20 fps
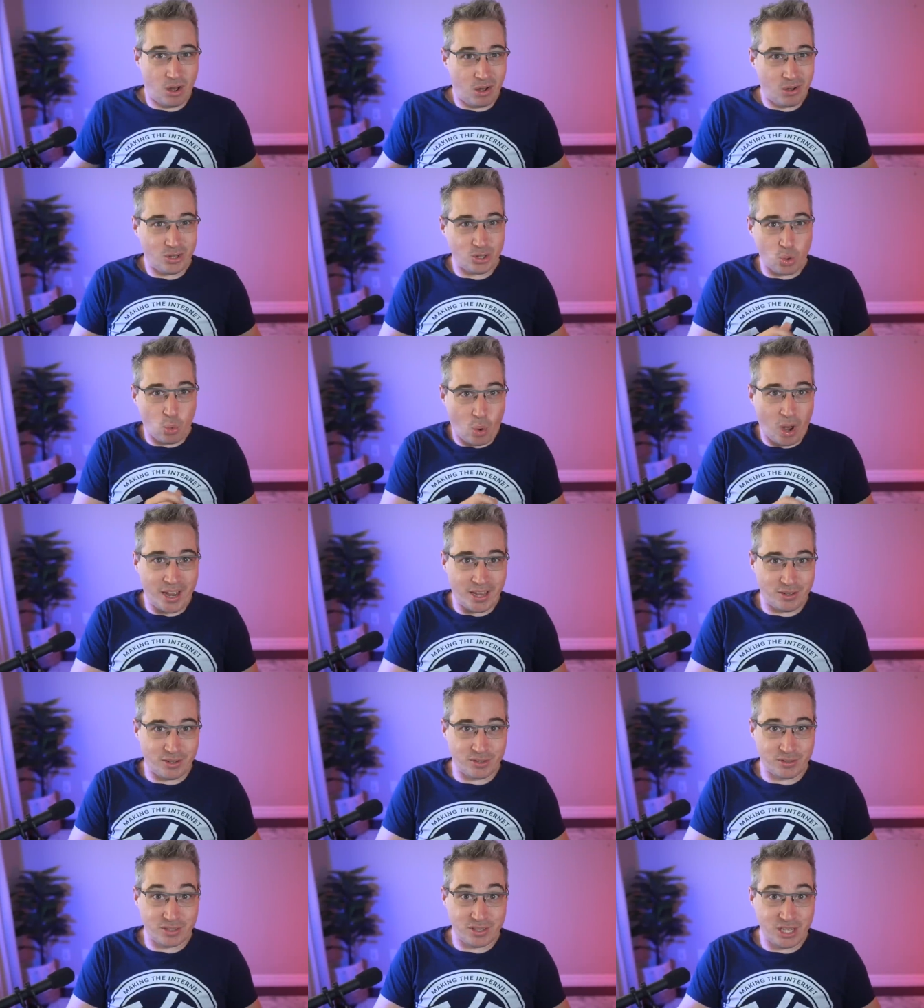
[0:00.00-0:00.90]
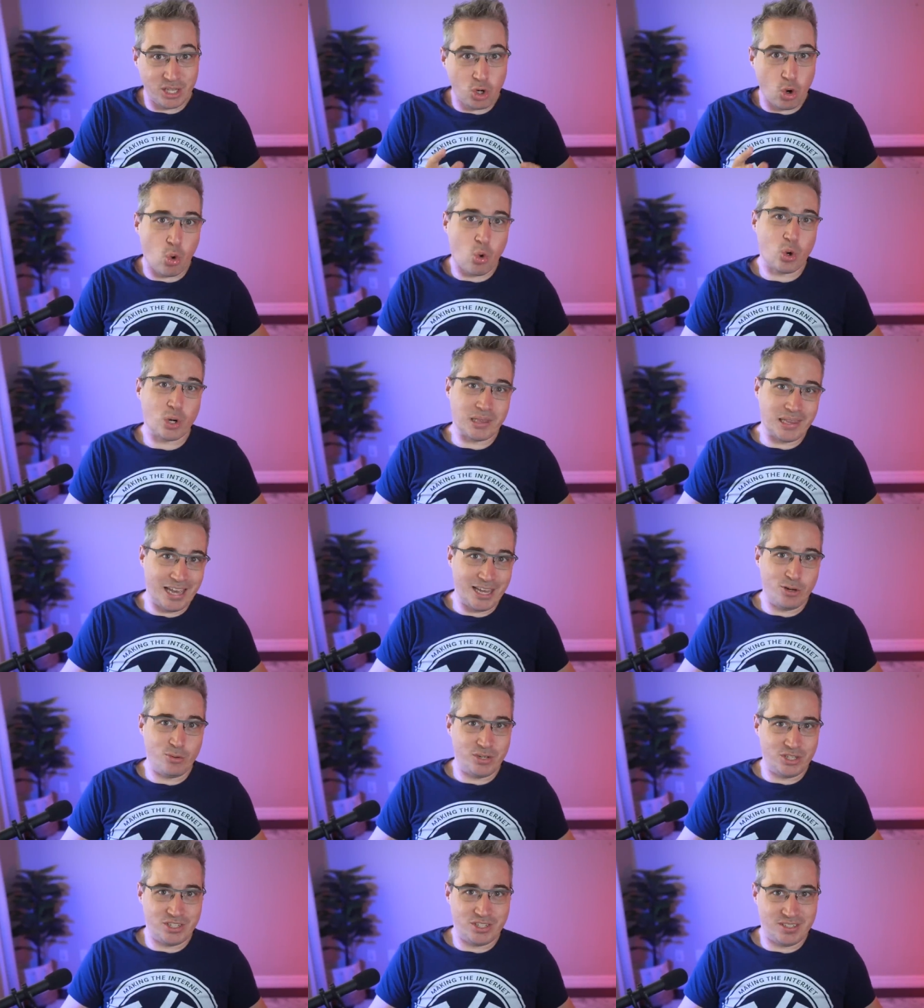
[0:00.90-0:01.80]
All the while, the core
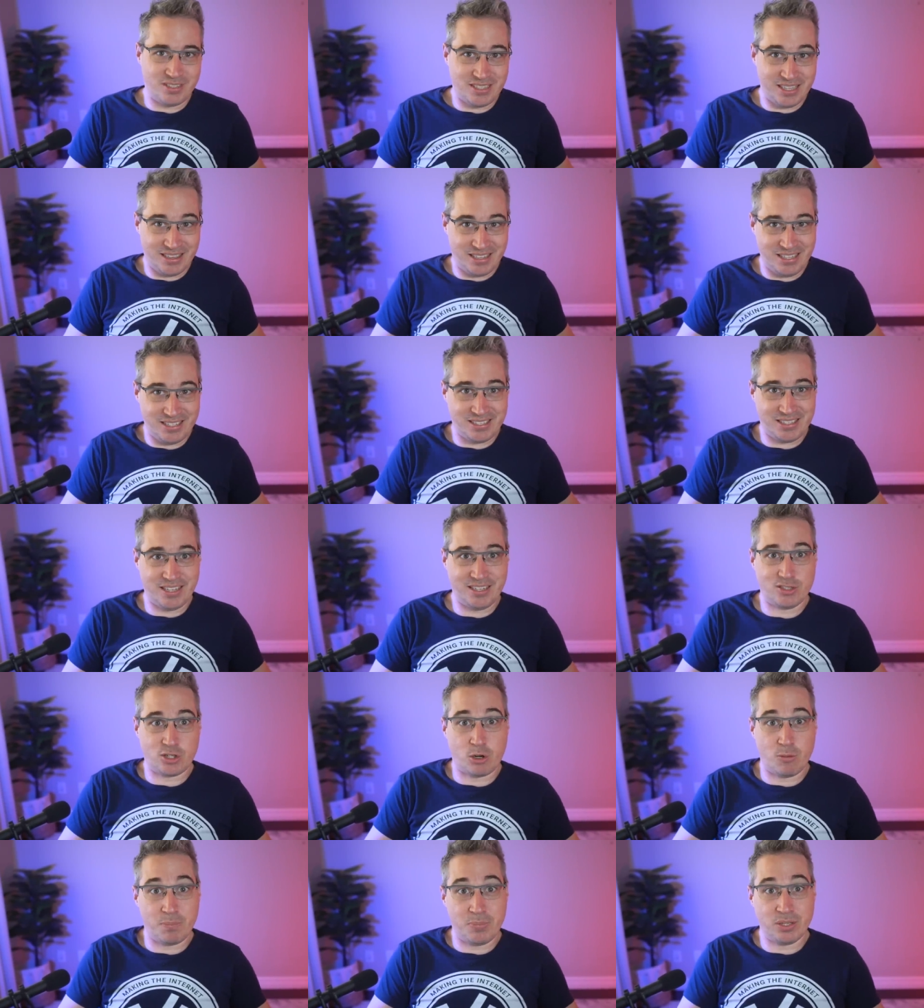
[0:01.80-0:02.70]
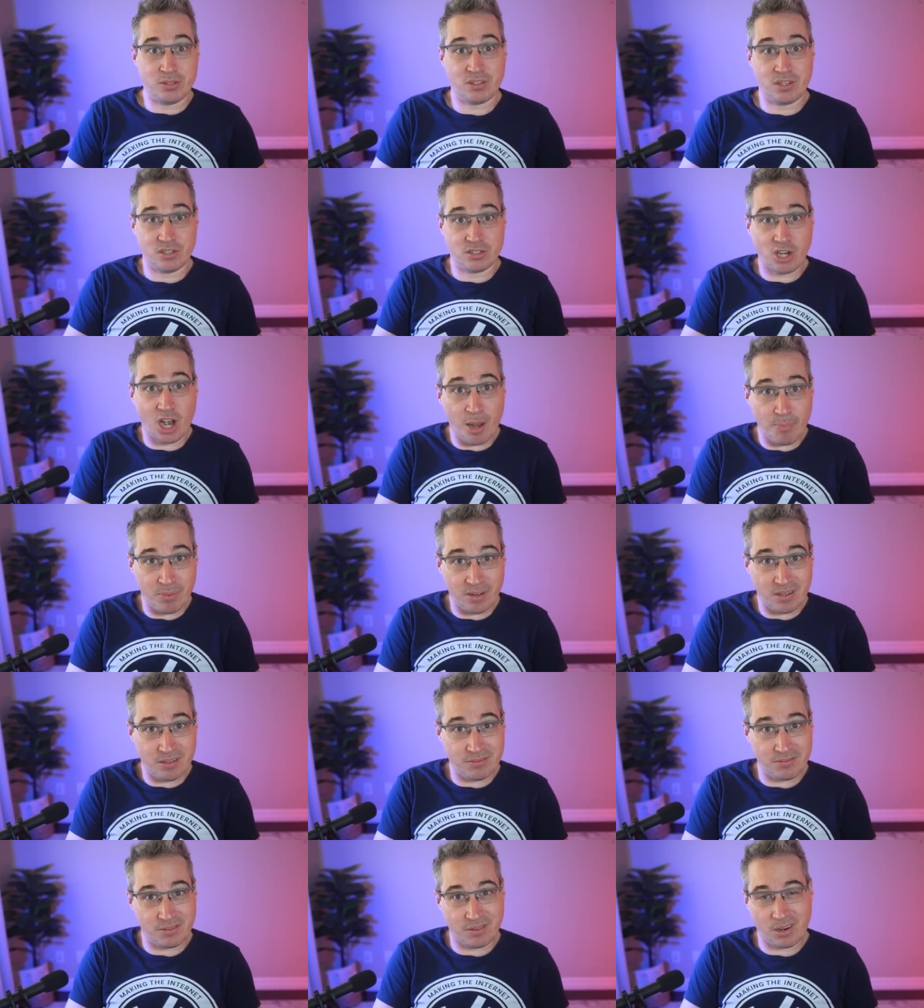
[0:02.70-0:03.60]
languages that these things are built on top
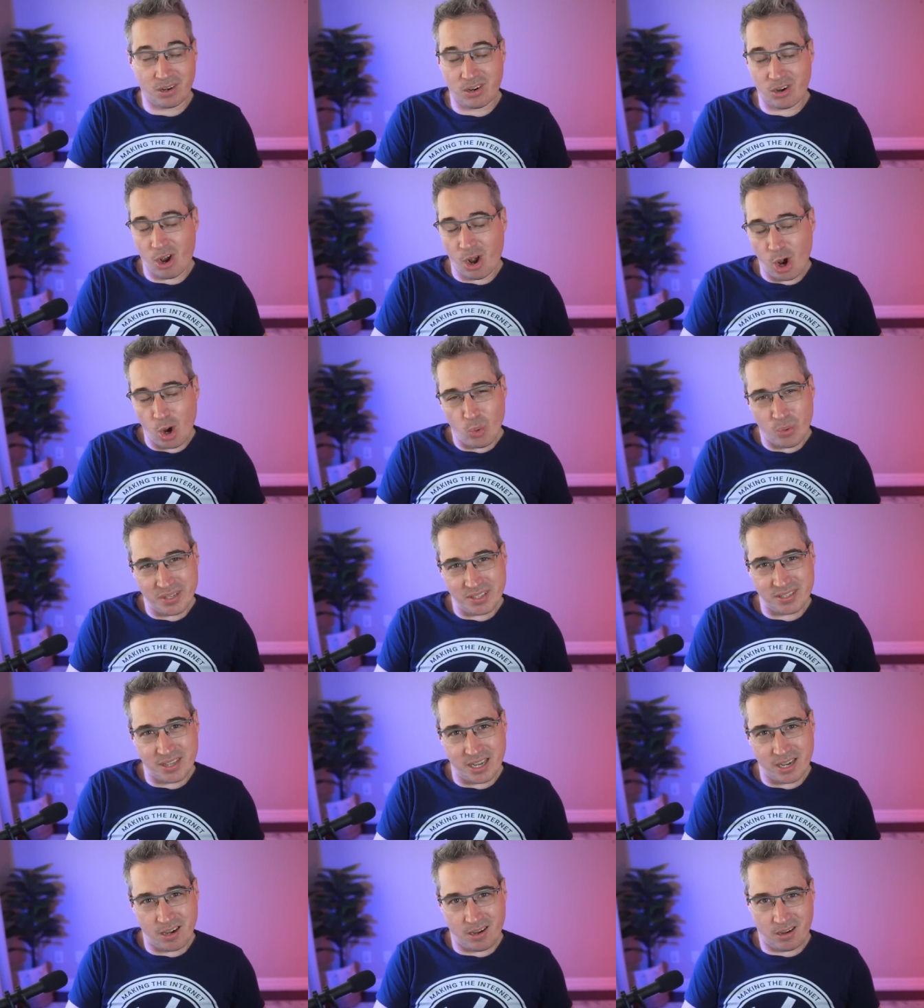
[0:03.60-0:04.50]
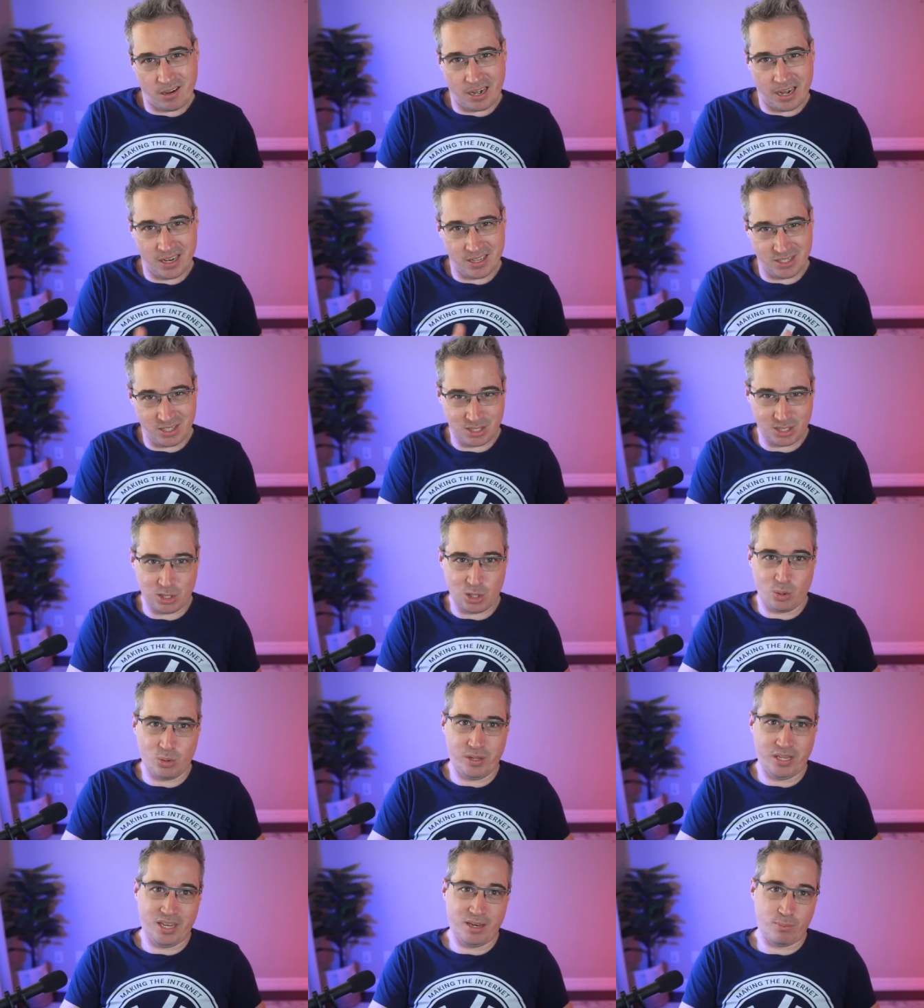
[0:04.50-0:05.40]
of are always there and
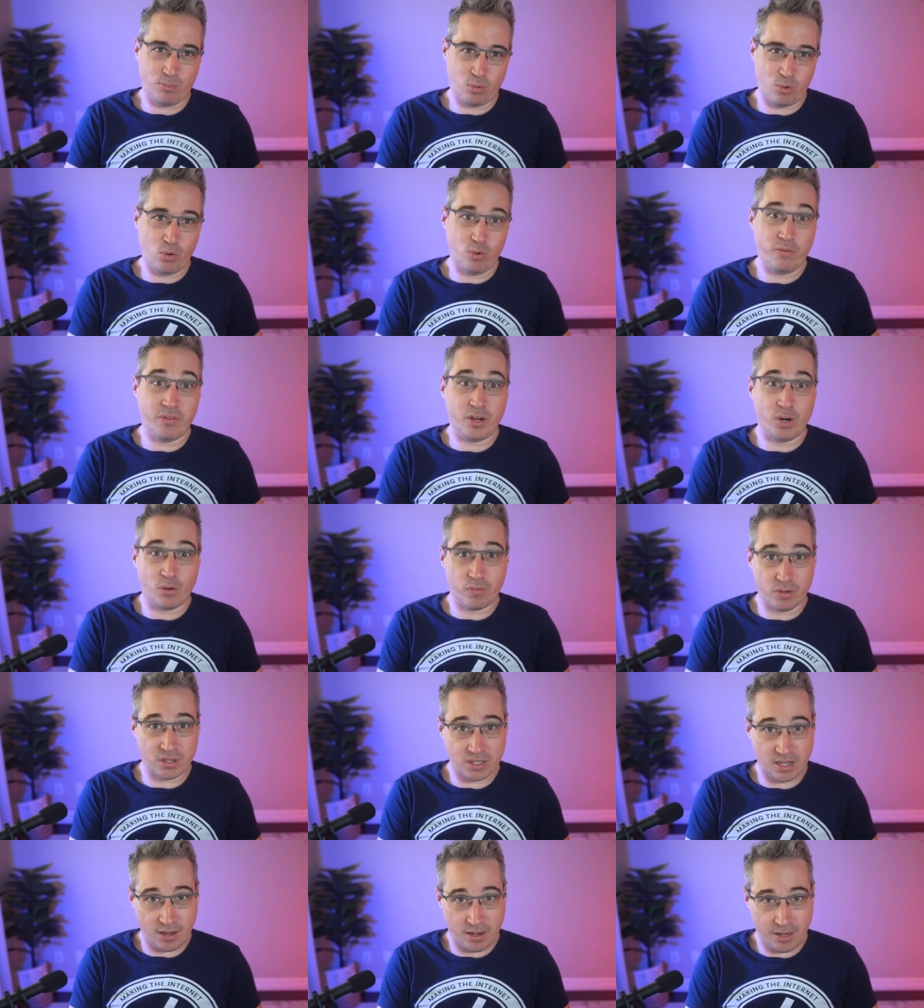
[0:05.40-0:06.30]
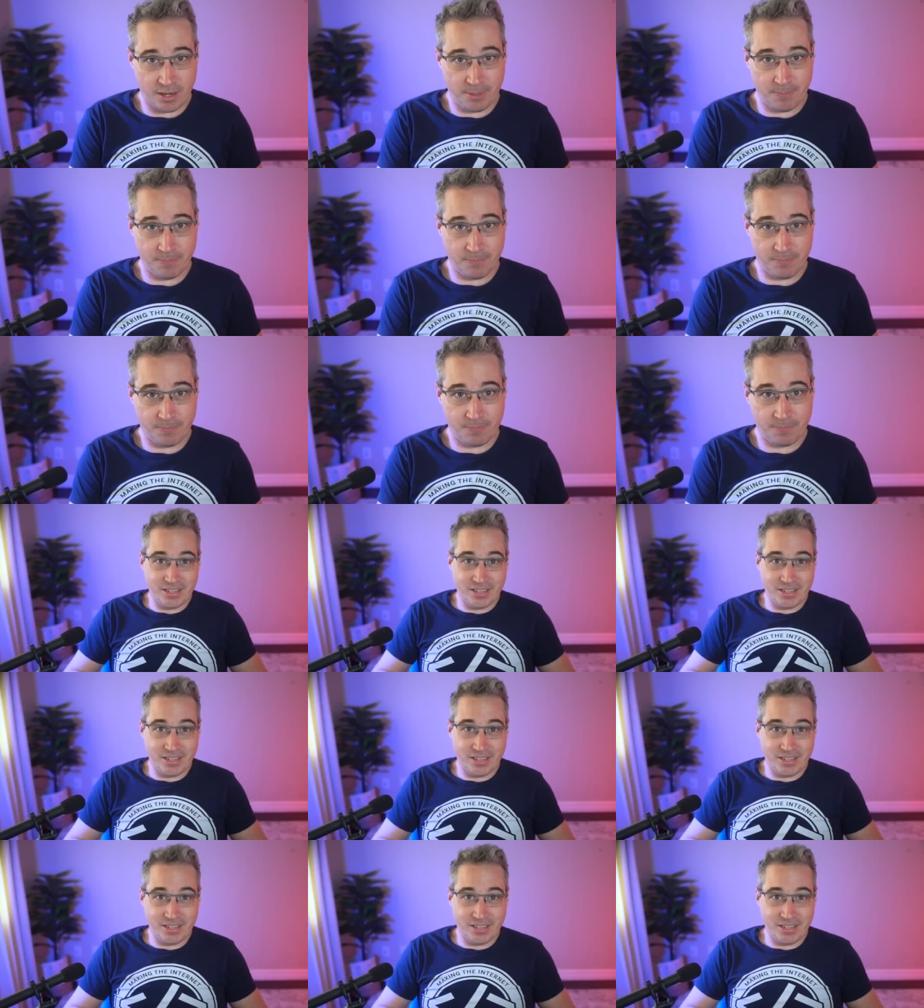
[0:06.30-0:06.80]
slowly improving over time.